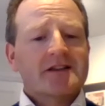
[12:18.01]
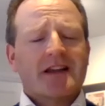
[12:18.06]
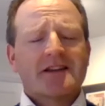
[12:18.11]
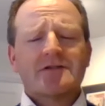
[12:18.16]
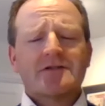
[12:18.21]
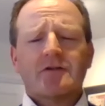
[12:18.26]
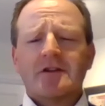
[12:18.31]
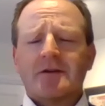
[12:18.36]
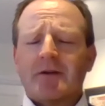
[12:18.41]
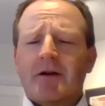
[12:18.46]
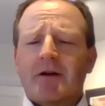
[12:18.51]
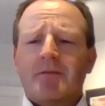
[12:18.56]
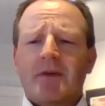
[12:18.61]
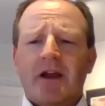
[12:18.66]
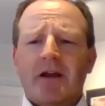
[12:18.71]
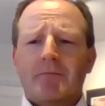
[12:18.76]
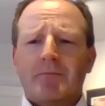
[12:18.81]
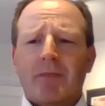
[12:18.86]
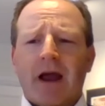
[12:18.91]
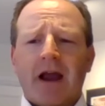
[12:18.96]
I talked about
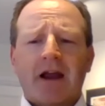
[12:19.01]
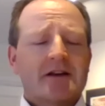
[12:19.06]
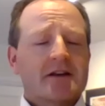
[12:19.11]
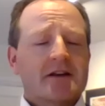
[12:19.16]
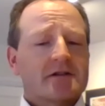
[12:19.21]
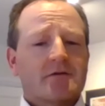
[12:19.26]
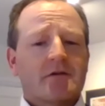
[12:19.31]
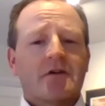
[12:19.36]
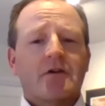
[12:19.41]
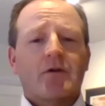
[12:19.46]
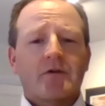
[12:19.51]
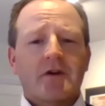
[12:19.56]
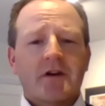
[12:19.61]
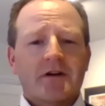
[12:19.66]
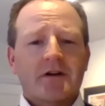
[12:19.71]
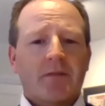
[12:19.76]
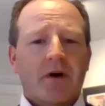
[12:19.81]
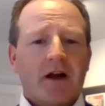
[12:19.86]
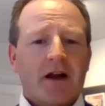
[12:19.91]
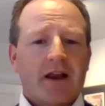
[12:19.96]
being backed into a corner
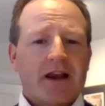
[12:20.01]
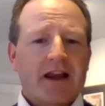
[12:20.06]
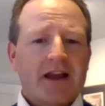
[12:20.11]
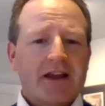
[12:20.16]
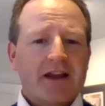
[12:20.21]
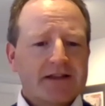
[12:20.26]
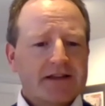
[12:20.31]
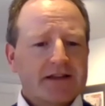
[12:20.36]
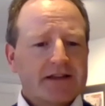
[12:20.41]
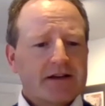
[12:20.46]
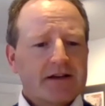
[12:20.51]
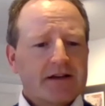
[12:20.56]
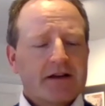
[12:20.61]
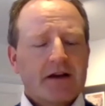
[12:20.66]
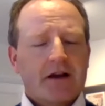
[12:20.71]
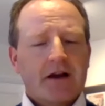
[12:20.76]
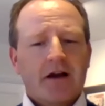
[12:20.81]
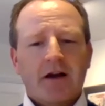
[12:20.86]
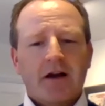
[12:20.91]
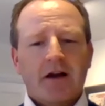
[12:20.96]
to buy a list
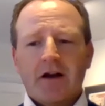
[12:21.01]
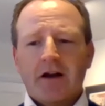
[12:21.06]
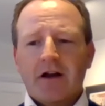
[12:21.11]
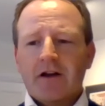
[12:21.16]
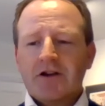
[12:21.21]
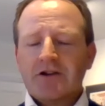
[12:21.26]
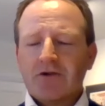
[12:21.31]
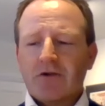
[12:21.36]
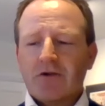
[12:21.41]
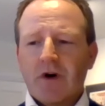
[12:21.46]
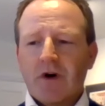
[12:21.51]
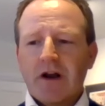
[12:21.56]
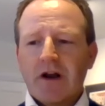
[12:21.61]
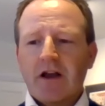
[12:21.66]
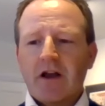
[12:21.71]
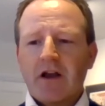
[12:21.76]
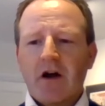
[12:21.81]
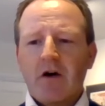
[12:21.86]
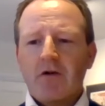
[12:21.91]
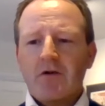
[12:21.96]
a short while
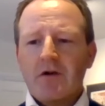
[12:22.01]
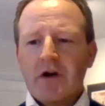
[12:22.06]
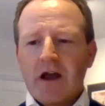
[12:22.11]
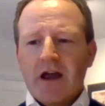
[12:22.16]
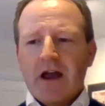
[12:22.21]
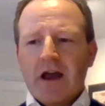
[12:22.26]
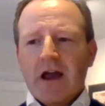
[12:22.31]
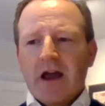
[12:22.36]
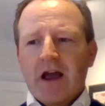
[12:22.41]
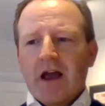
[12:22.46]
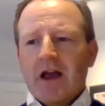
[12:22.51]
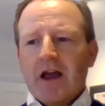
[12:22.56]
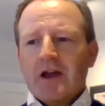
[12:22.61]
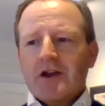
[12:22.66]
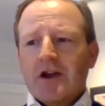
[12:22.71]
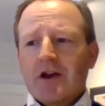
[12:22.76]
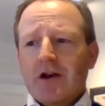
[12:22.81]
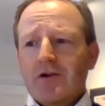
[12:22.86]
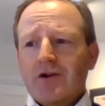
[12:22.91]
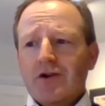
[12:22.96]
ago.
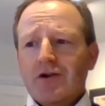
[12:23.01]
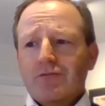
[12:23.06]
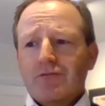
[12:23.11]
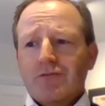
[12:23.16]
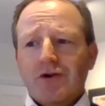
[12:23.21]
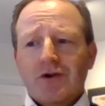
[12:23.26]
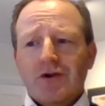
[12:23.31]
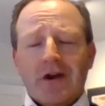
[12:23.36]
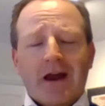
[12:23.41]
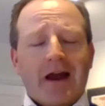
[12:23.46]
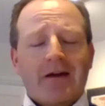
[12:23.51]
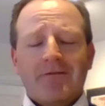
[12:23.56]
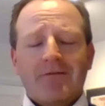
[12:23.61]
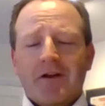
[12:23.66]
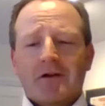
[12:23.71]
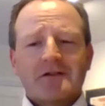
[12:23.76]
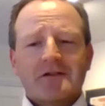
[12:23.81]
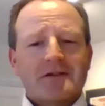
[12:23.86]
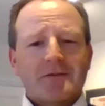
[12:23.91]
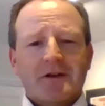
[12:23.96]
You now have
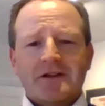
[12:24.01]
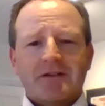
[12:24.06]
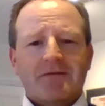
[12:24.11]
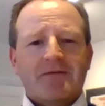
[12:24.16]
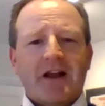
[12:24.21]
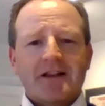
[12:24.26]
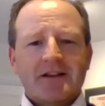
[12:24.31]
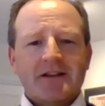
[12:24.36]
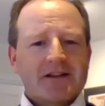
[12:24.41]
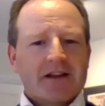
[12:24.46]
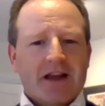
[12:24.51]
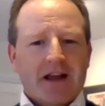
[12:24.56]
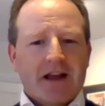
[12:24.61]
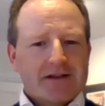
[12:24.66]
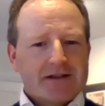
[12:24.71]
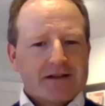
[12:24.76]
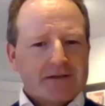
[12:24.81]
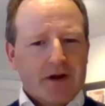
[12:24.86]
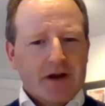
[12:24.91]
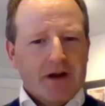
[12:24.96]
the ultimate defense
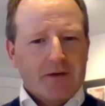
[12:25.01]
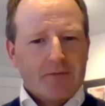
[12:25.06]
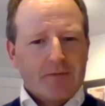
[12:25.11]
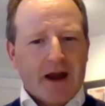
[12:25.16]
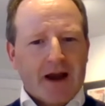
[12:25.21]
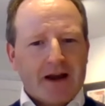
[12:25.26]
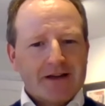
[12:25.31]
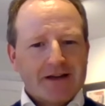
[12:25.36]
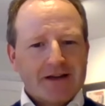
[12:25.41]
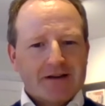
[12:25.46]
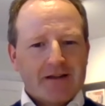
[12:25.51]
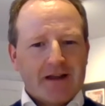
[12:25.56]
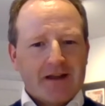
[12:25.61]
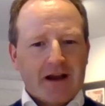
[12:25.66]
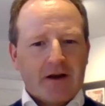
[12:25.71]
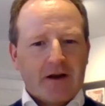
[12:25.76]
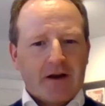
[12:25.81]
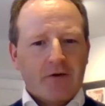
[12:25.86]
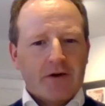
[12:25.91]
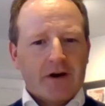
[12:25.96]
against being backed into
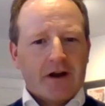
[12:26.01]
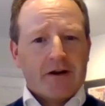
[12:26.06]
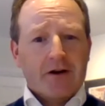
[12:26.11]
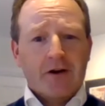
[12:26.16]
that corner.